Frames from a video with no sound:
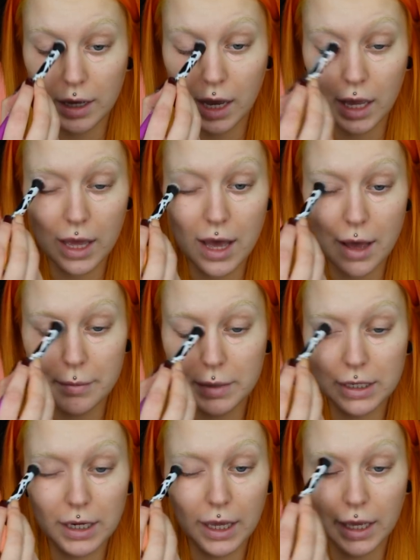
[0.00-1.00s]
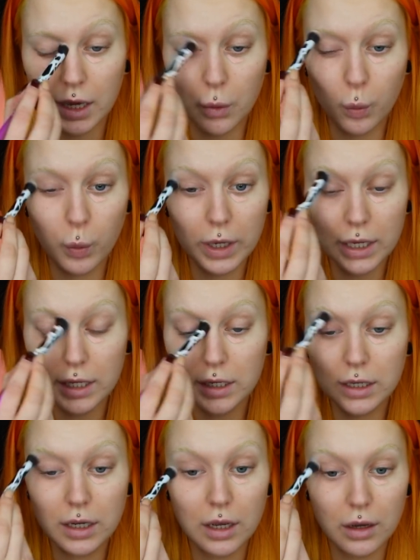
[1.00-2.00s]
I am in a
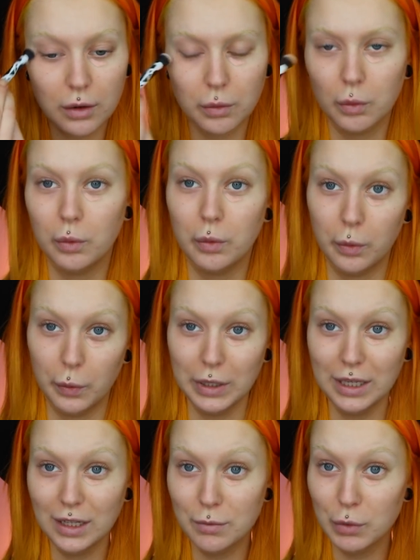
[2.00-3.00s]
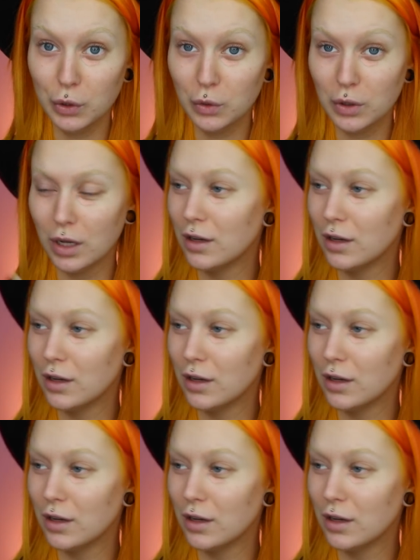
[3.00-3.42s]
weed, weed mood?